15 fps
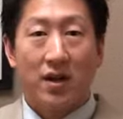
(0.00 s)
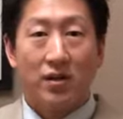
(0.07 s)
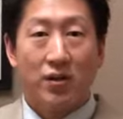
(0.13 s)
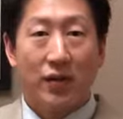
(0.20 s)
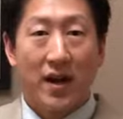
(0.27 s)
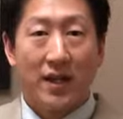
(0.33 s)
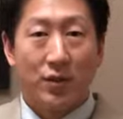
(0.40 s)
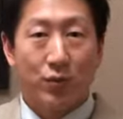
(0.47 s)
So
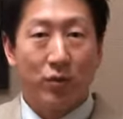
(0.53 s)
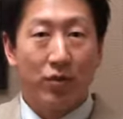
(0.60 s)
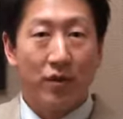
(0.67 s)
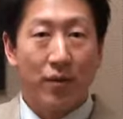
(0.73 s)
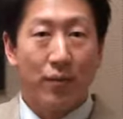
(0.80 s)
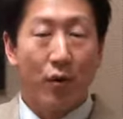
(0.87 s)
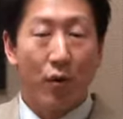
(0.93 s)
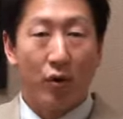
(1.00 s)
that's really
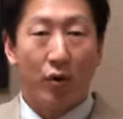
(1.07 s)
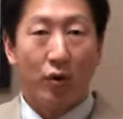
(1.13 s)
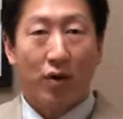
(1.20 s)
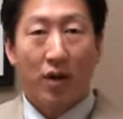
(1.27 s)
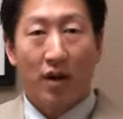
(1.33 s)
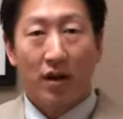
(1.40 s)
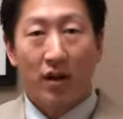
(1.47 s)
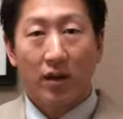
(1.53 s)
an important
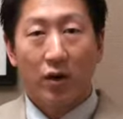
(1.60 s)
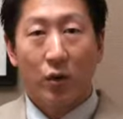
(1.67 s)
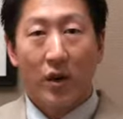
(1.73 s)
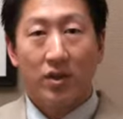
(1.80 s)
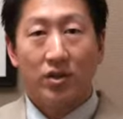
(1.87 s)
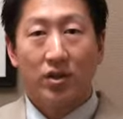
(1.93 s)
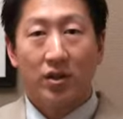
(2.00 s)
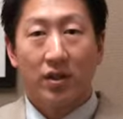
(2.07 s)
uh,
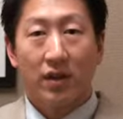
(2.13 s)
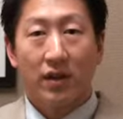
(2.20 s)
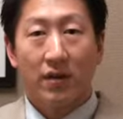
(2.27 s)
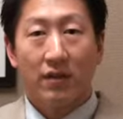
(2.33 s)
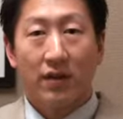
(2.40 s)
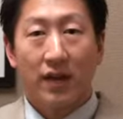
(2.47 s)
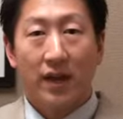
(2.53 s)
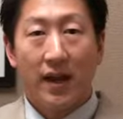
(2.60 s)
question
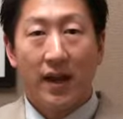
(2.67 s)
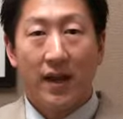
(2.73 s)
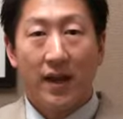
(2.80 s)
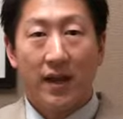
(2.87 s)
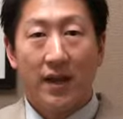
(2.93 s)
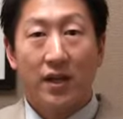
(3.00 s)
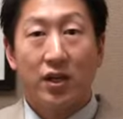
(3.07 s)
of and,